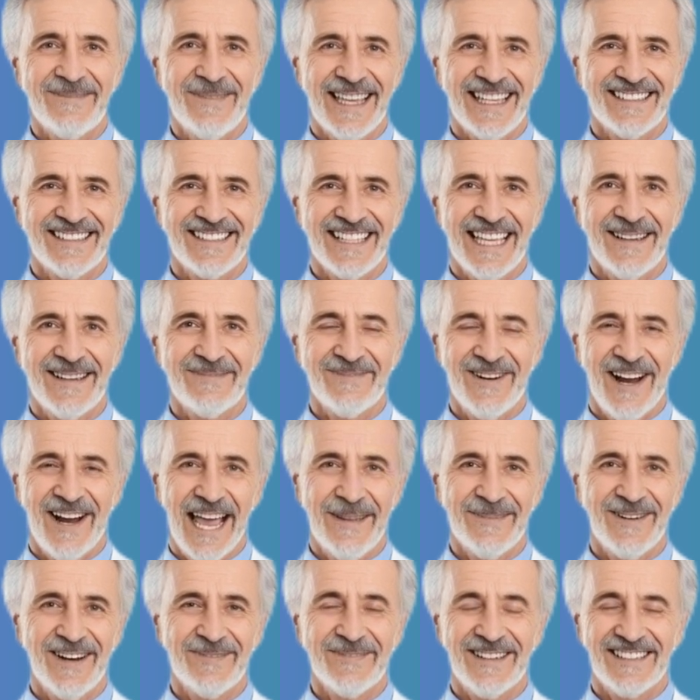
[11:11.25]
maintain
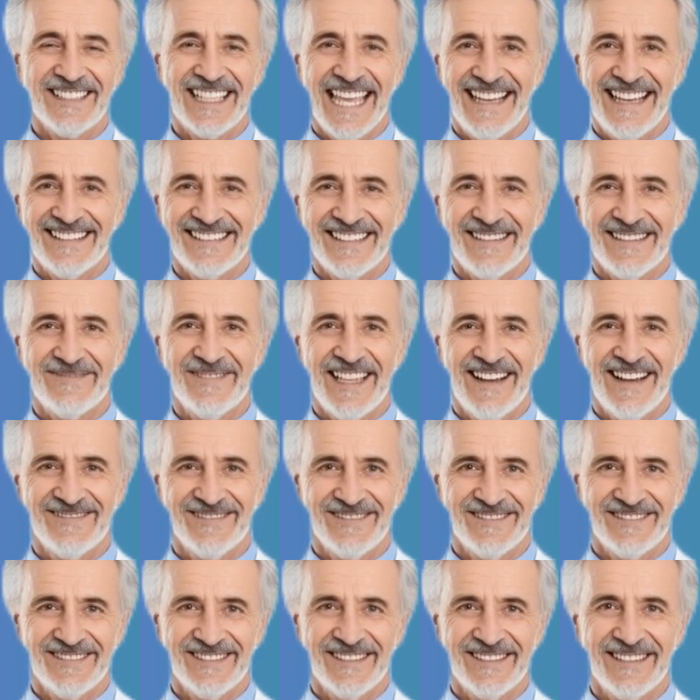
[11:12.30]
proper potassium
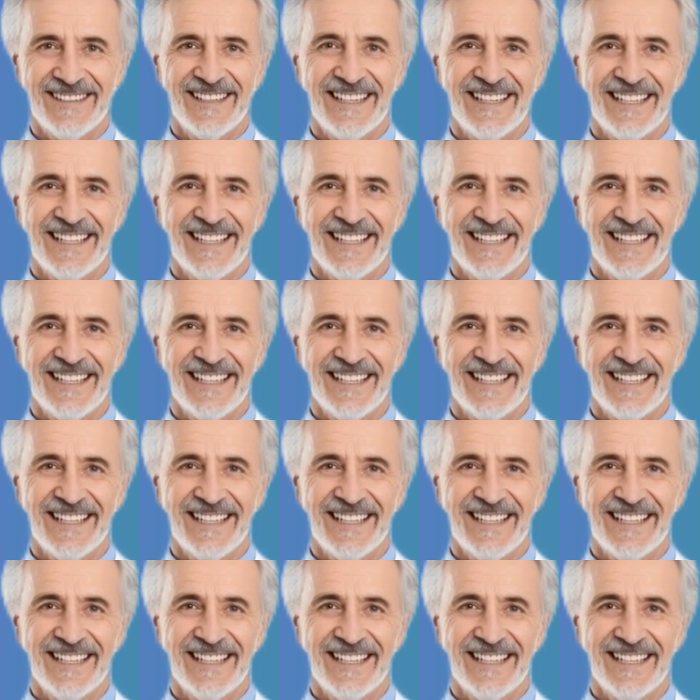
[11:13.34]
levels,